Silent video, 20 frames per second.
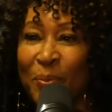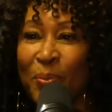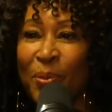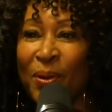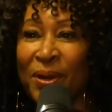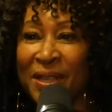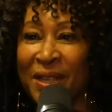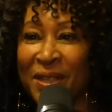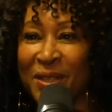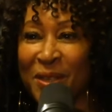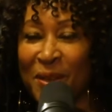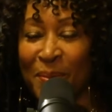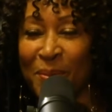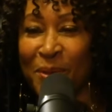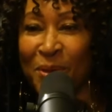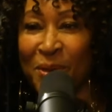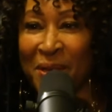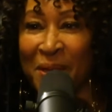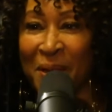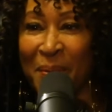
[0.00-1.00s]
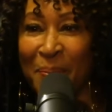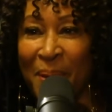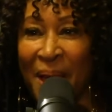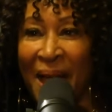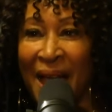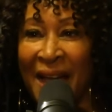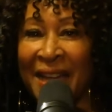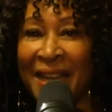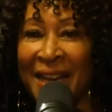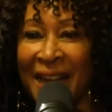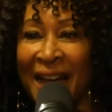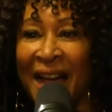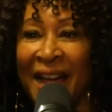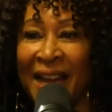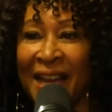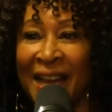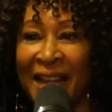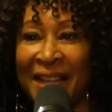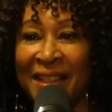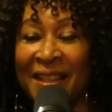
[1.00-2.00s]
to bring this community back and
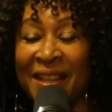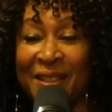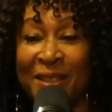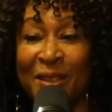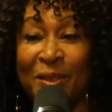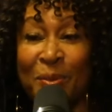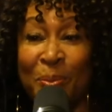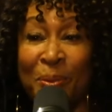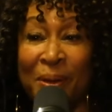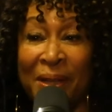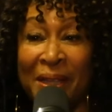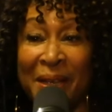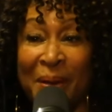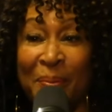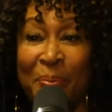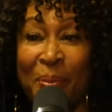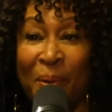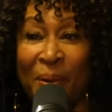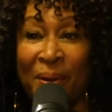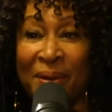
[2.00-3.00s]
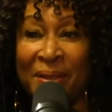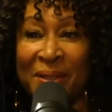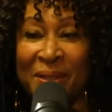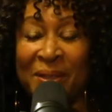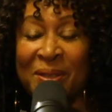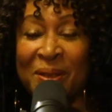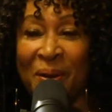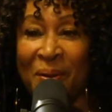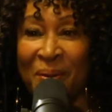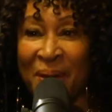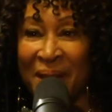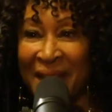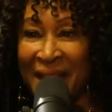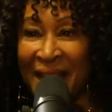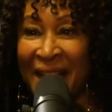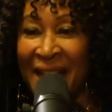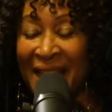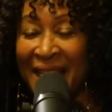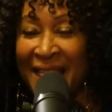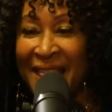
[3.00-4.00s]
highlight this is really important. So
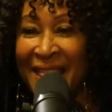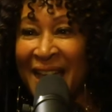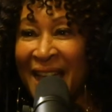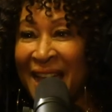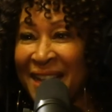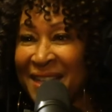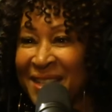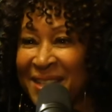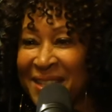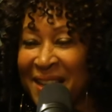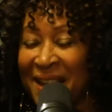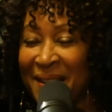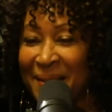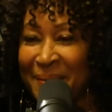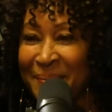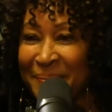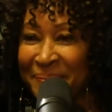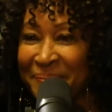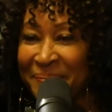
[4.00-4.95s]
that's,